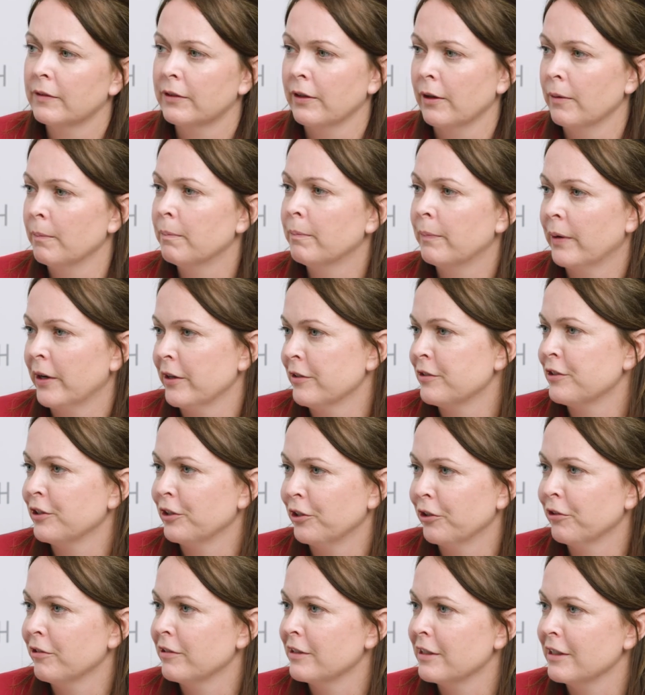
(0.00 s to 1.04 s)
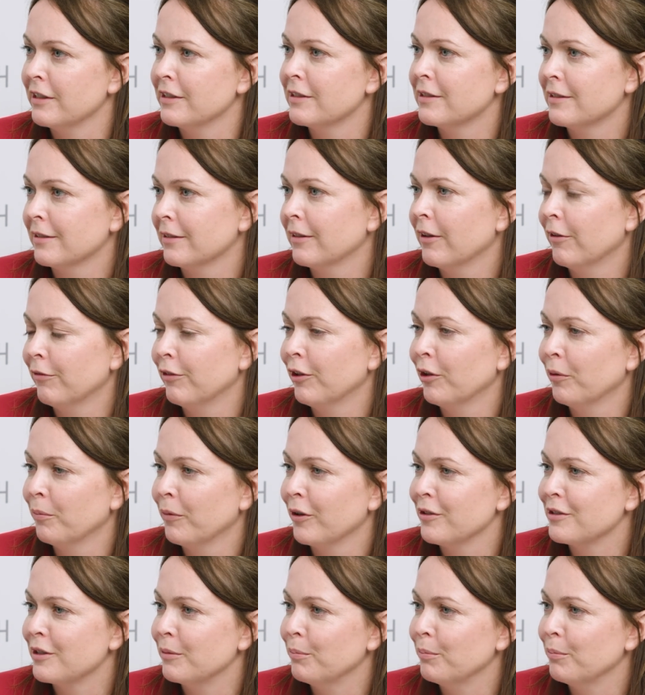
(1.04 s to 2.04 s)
So biosecurity is of the utmost